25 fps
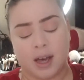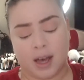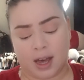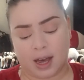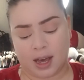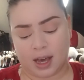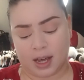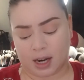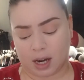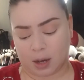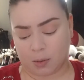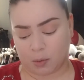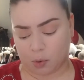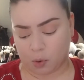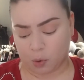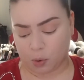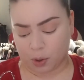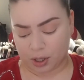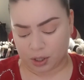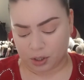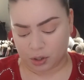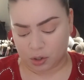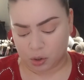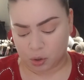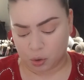and I'm
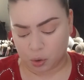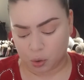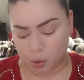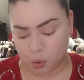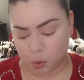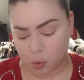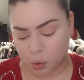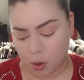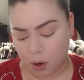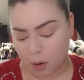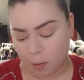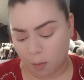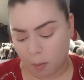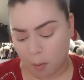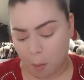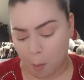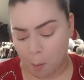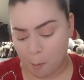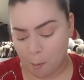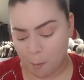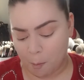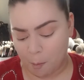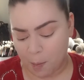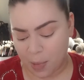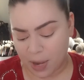going to
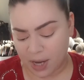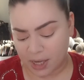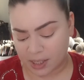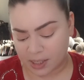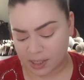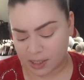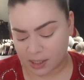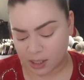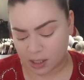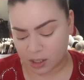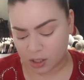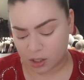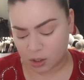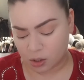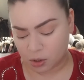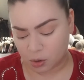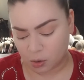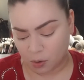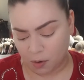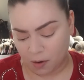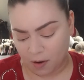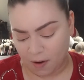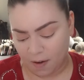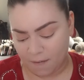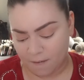mix the
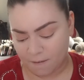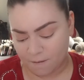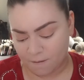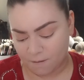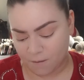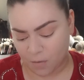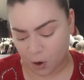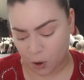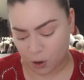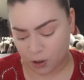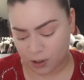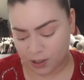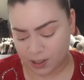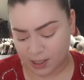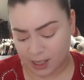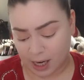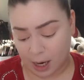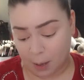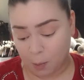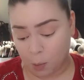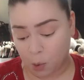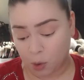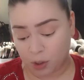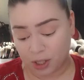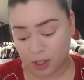two first.
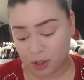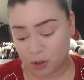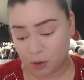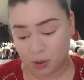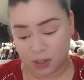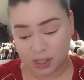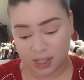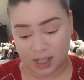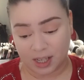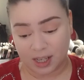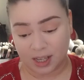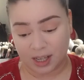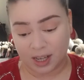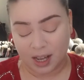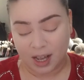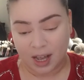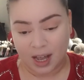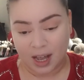I'm only using